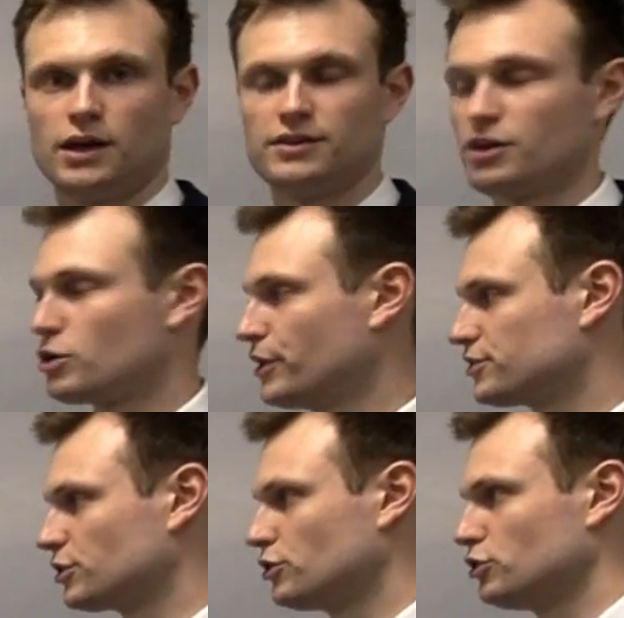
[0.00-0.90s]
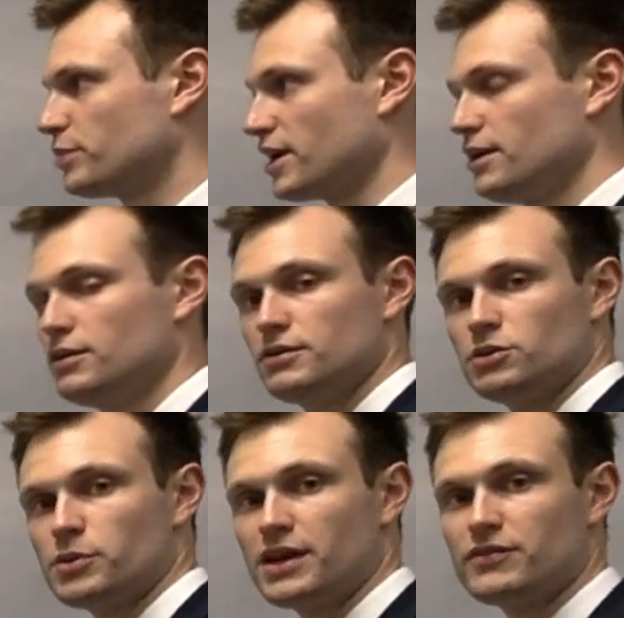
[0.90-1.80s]
And so a question could be,
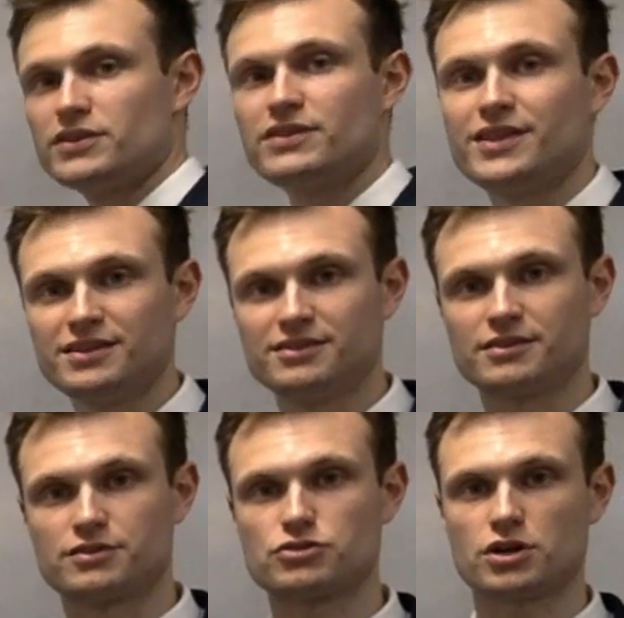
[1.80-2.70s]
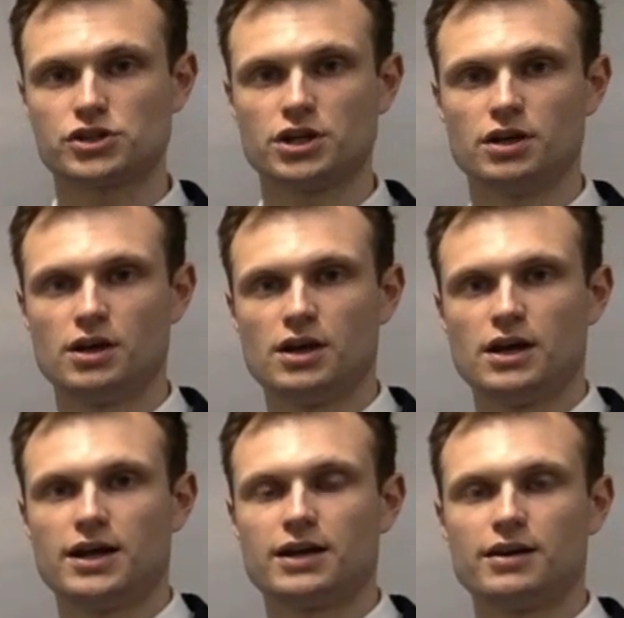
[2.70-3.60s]
given this as a structure,
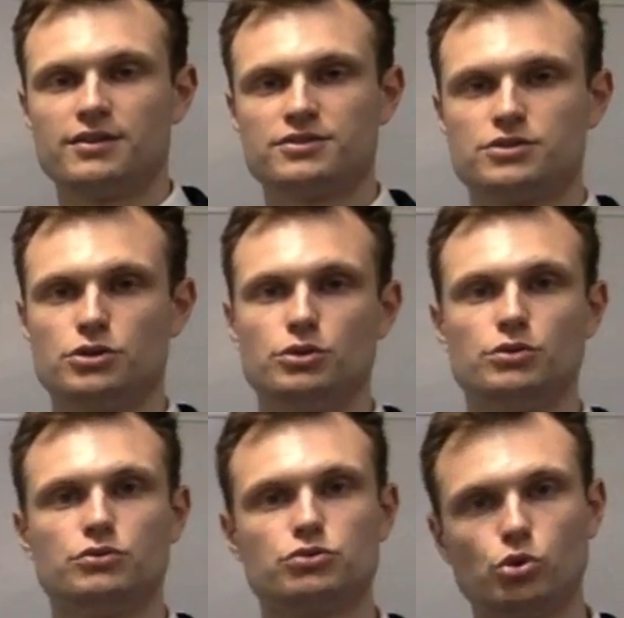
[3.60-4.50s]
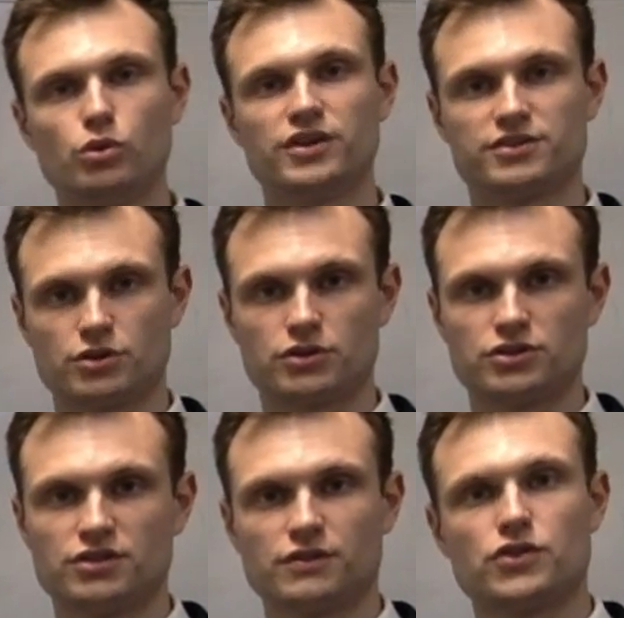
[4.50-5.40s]
and asked to draw the
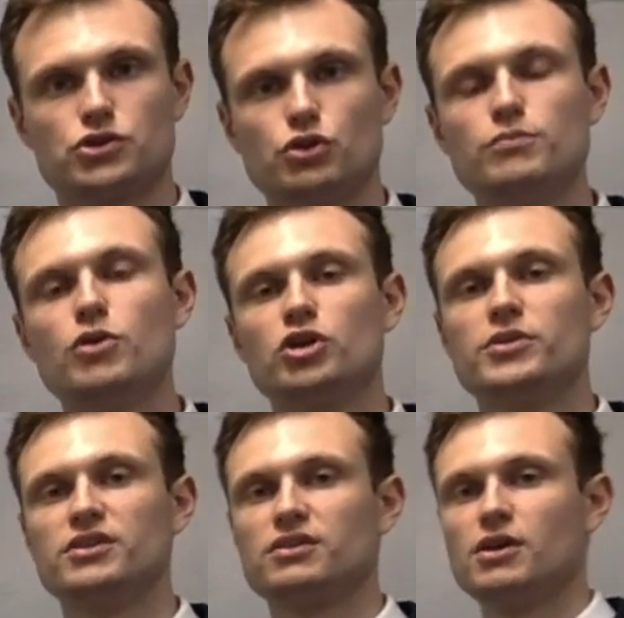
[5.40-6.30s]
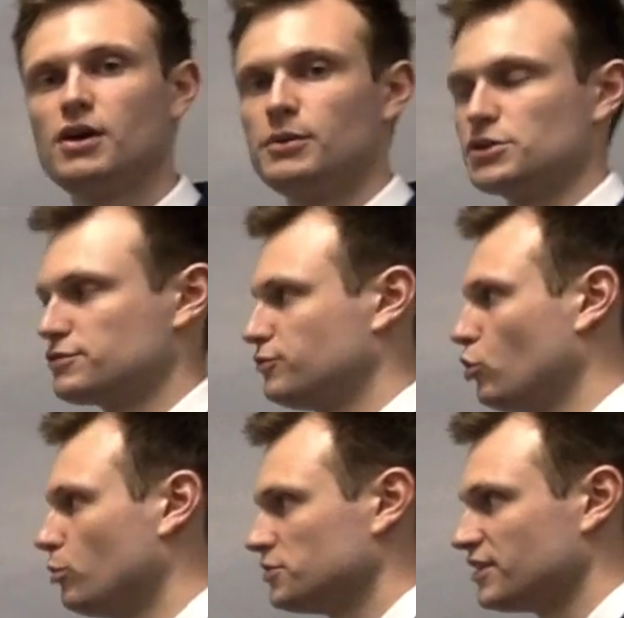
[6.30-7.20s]
structures of the two monomers which
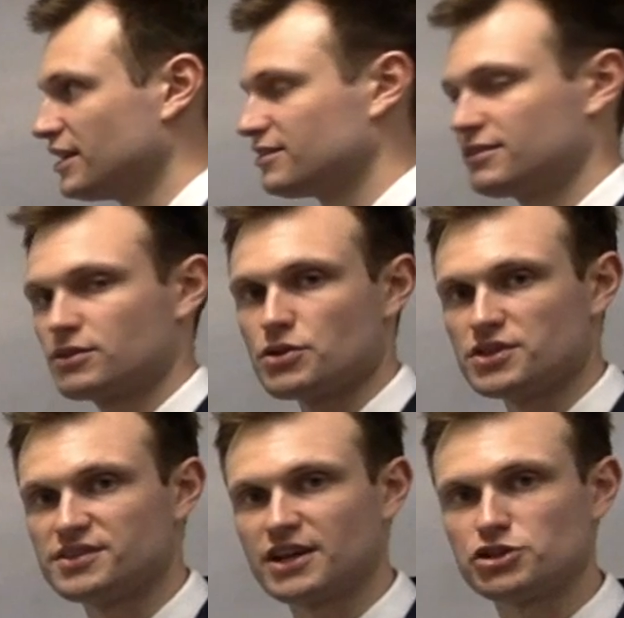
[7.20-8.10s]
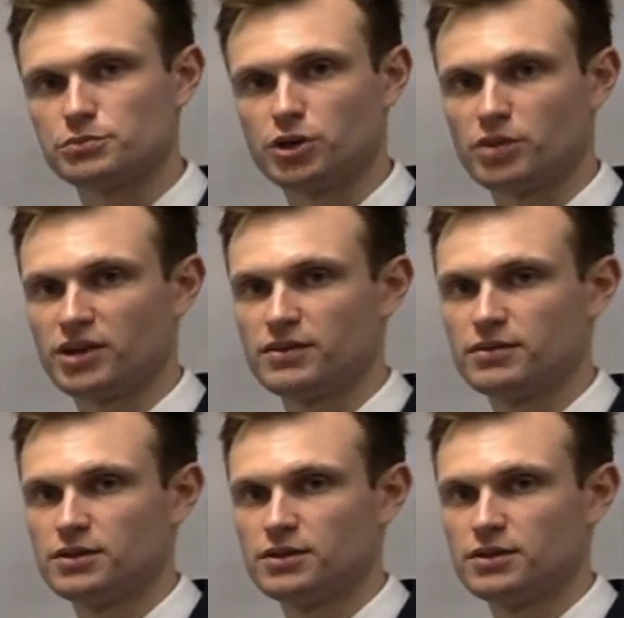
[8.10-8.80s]
formed this condensation polymer.